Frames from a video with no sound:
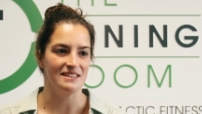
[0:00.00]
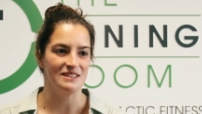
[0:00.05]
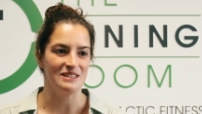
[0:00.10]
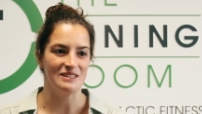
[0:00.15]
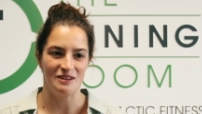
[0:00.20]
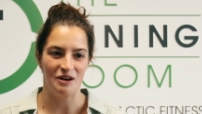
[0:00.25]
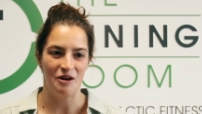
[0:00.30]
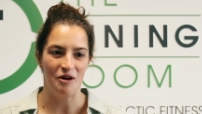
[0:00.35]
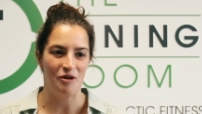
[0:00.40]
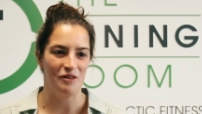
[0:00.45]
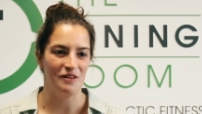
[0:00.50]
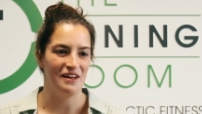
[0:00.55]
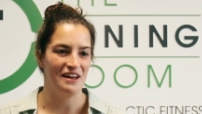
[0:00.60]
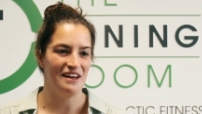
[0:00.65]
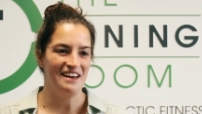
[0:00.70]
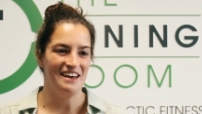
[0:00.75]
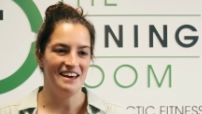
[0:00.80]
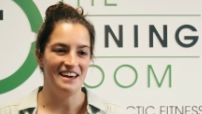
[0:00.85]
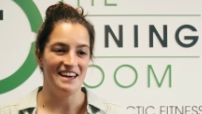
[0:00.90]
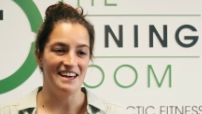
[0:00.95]
and soul
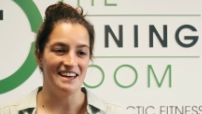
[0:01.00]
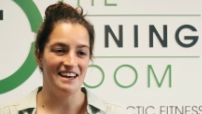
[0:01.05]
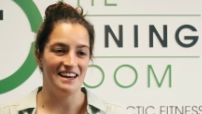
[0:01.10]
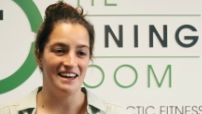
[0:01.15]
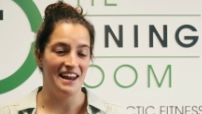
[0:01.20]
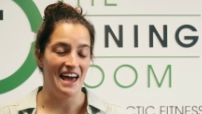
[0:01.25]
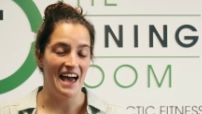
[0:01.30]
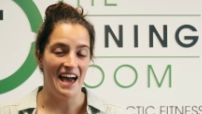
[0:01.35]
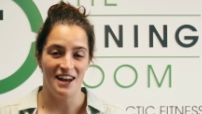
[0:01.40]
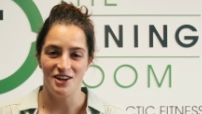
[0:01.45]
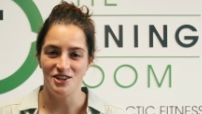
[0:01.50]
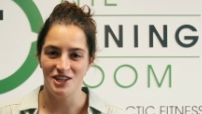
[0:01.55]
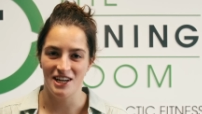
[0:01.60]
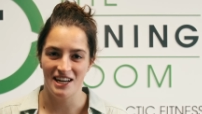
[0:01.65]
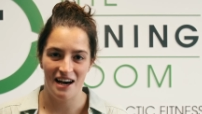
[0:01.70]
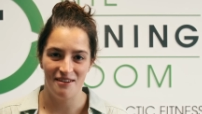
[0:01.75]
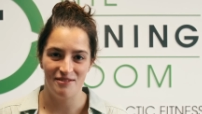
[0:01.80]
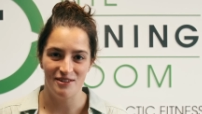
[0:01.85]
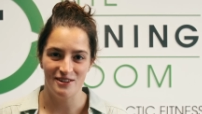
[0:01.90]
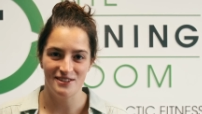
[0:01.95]
and energy
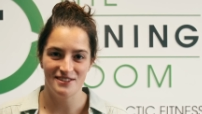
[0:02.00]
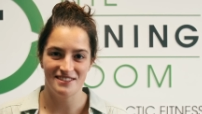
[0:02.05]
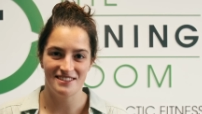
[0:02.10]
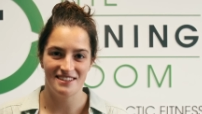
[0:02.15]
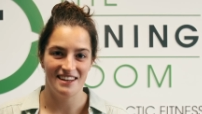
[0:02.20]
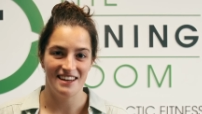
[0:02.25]
levels.